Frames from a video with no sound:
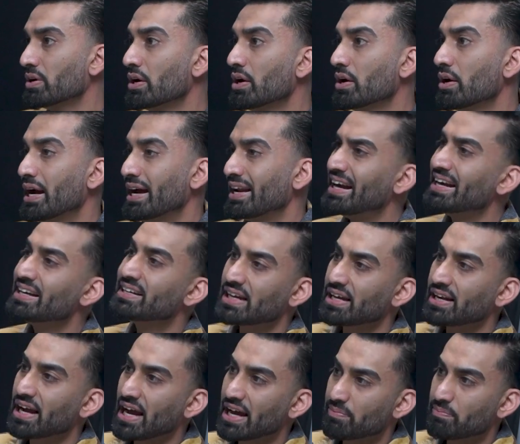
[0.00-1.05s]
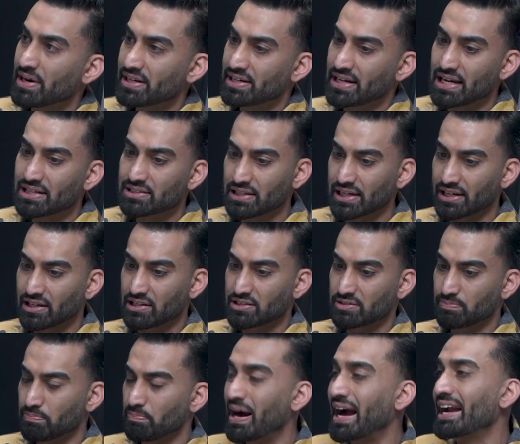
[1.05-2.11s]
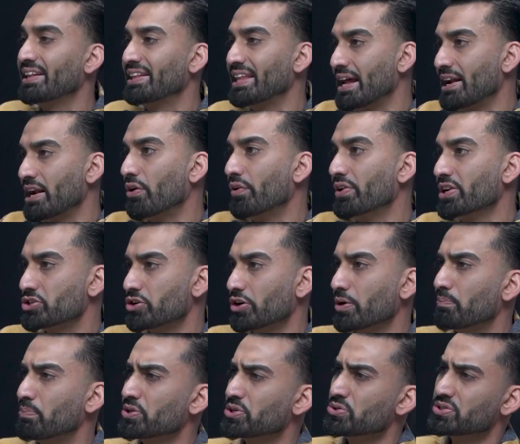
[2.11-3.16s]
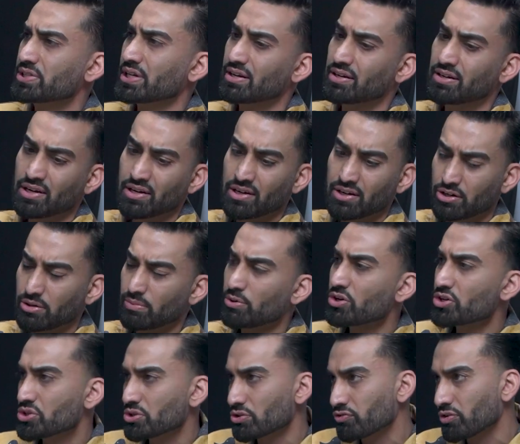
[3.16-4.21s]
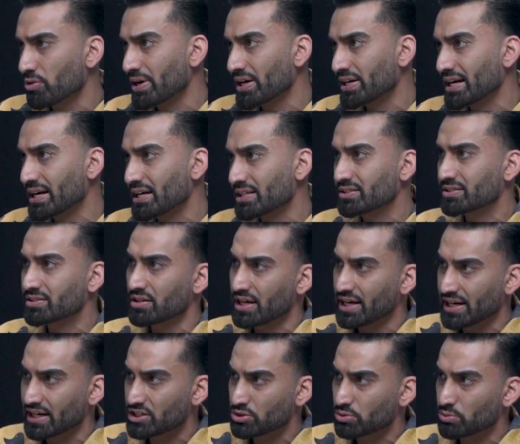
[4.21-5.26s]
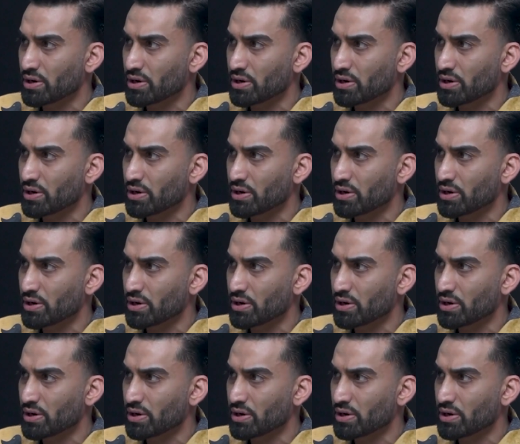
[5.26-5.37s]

And I did. I had my dad's like, because by then I already started producing commercials for my dad's clients who were